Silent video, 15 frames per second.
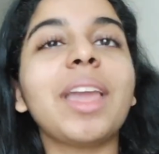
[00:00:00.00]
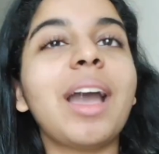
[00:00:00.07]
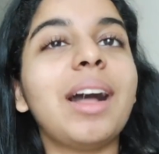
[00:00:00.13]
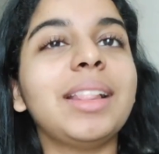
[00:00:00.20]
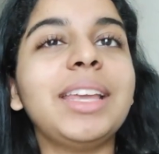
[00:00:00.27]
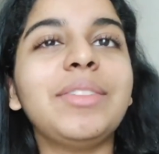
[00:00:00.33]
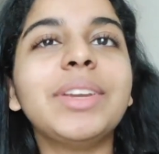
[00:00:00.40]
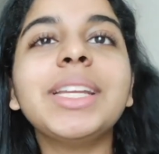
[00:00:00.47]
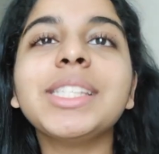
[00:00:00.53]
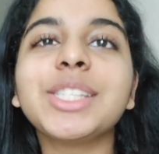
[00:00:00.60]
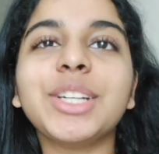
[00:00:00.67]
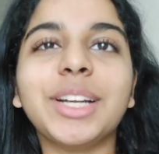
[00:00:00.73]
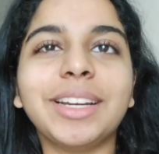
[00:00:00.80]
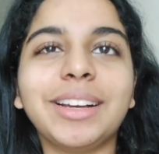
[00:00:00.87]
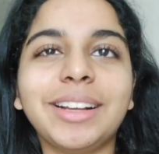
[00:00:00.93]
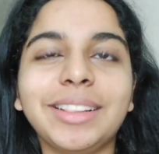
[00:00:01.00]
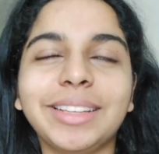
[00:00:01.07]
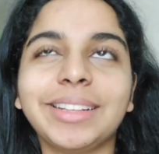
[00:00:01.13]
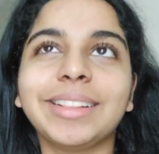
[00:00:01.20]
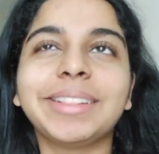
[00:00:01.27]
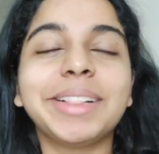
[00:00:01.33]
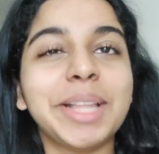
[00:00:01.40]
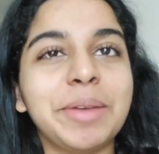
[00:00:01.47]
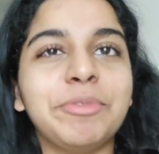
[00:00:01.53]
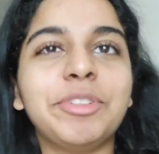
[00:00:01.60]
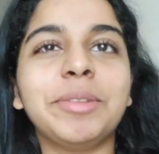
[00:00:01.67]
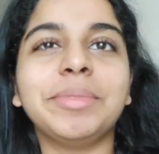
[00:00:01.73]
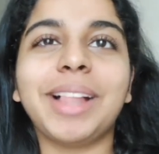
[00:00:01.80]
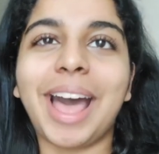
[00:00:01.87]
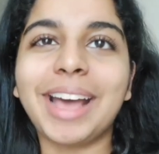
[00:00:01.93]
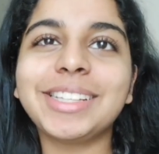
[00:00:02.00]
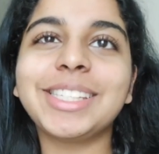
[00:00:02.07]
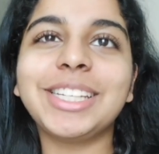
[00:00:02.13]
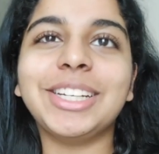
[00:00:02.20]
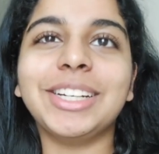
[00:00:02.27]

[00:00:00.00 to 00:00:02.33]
I'll even insert a little clip from last